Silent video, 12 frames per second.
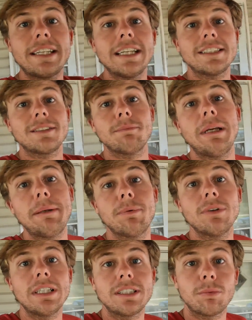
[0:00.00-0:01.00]
against some
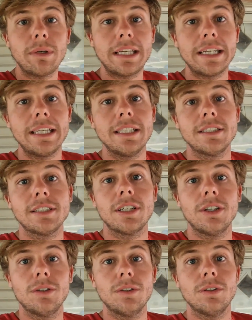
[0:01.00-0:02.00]
people this weekend.
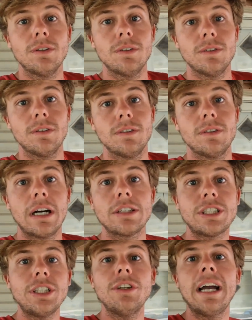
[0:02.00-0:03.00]
So I'll
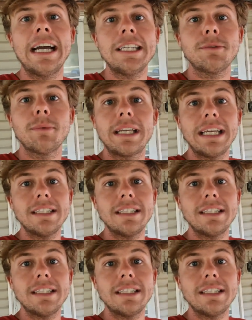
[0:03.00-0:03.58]
see you guys when we